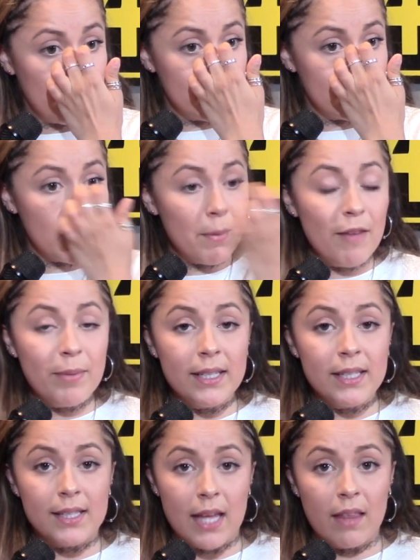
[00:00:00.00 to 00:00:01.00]
some have
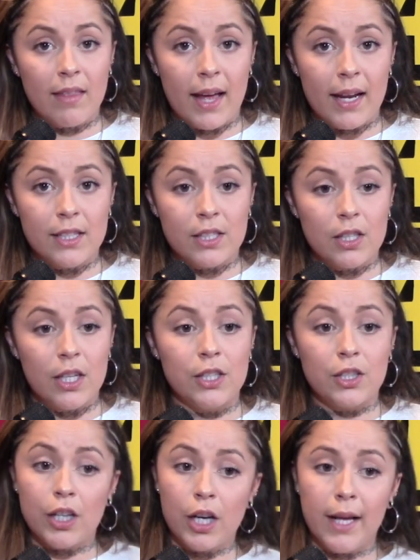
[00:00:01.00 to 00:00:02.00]
been saying that
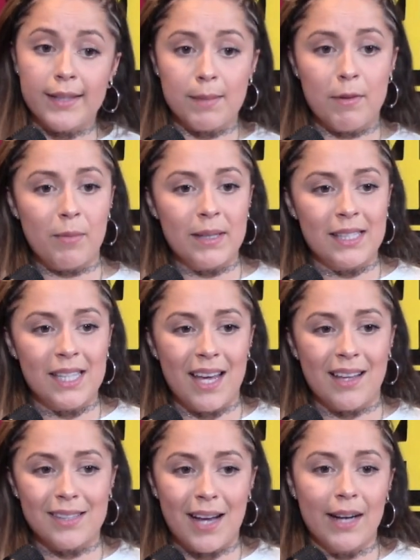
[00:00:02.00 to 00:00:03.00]
it's good. Some have been
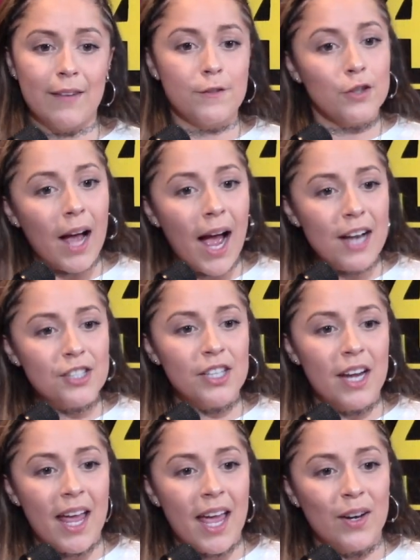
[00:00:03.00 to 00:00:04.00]
saying it's kind of trash.
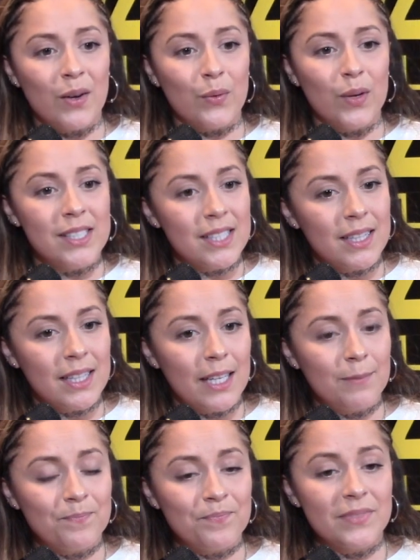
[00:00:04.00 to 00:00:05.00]
And
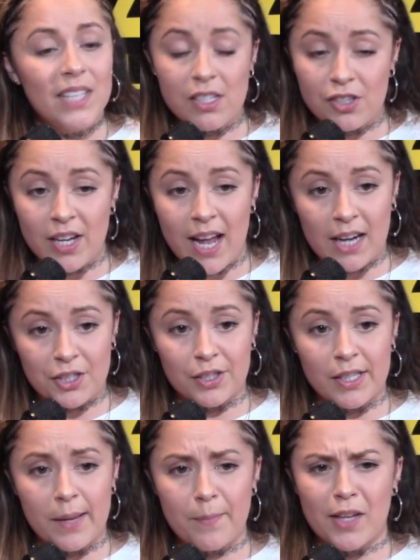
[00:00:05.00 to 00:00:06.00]
recently, yesterday
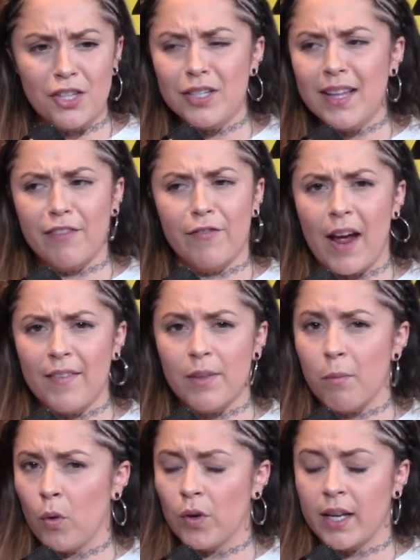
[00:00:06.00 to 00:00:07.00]
like 5
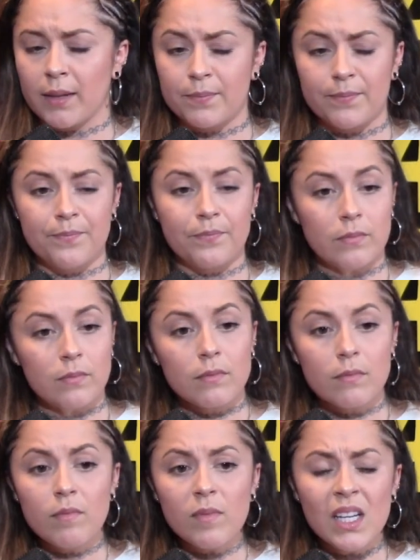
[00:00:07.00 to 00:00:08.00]
a.m,
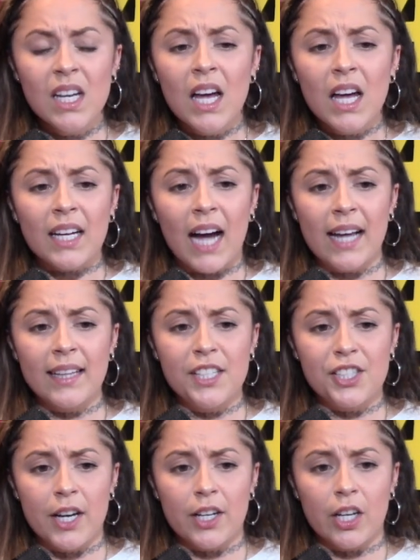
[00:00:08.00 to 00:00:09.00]
Kylie
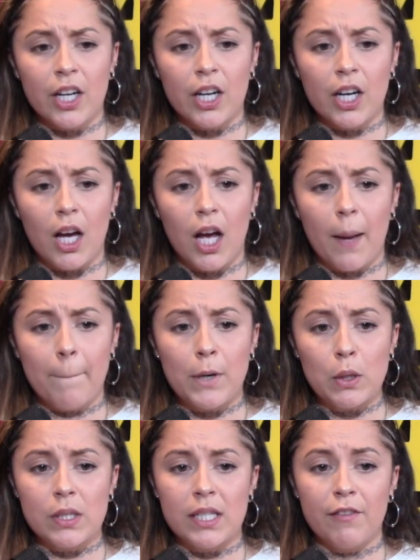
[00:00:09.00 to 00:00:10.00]
Jenner
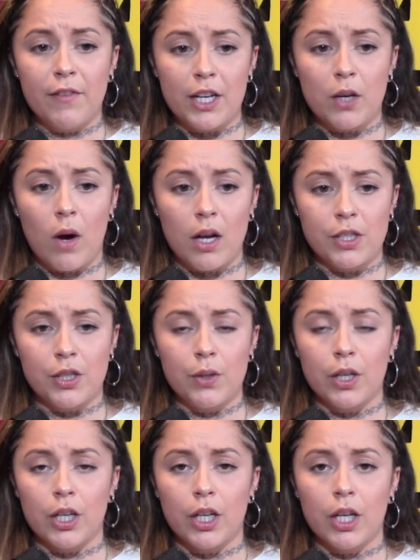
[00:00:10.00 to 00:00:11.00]
posted a video onto
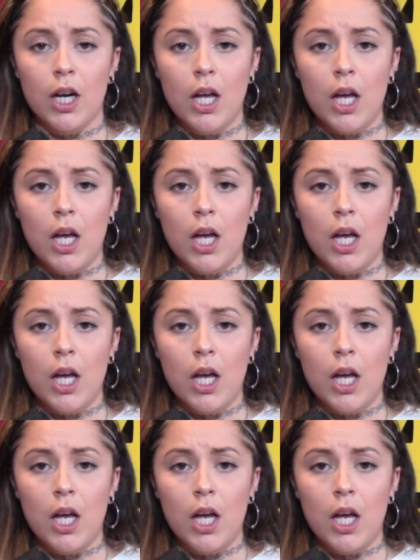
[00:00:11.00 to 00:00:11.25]
her